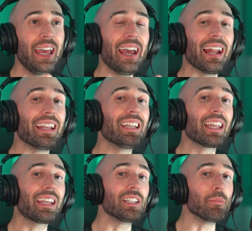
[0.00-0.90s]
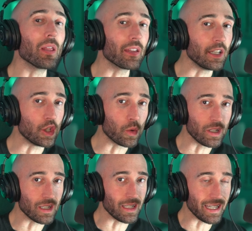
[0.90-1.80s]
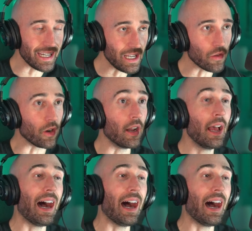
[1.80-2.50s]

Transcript: and I didn't like his melody choices either.